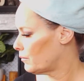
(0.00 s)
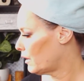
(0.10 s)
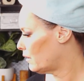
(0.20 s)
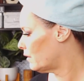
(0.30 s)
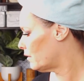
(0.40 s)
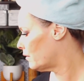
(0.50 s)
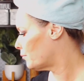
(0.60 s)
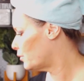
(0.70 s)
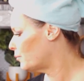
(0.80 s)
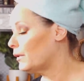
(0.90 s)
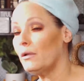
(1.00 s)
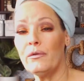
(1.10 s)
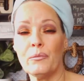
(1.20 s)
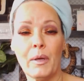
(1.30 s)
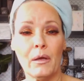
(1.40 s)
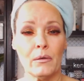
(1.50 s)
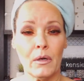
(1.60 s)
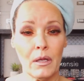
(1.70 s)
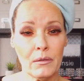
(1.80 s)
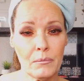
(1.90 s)
I'm gonna put my loose
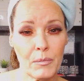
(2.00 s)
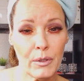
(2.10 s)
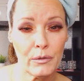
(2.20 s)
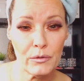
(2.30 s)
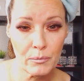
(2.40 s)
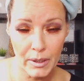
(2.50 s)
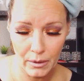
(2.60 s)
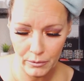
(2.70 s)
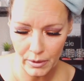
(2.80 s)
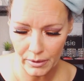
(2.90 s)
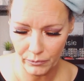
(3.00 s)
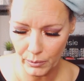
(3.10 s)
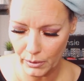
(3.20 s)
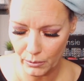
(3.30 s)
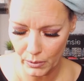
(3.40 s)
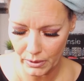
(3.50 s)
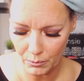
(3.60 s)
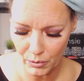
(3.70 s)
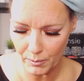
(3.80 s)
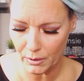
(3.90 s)
powder on. I'm gonna do my under eyes really
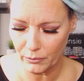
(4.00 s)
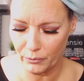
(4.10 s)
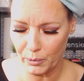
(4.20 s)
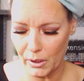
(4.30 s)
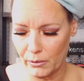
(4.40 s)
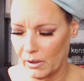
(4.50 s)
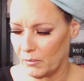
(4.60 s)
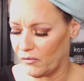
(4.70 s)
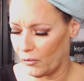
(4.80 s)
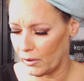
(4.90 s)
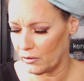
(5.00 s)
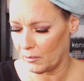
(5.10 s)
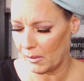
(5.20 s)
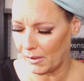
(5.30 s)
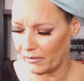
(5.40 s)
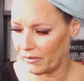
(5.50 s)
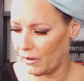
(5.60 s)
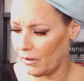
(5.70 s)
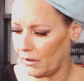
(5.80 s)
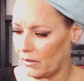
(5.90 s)
quick and put my loose powder on before I do my
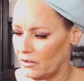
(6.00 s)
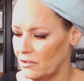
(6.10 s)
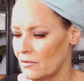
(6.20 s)
mascara.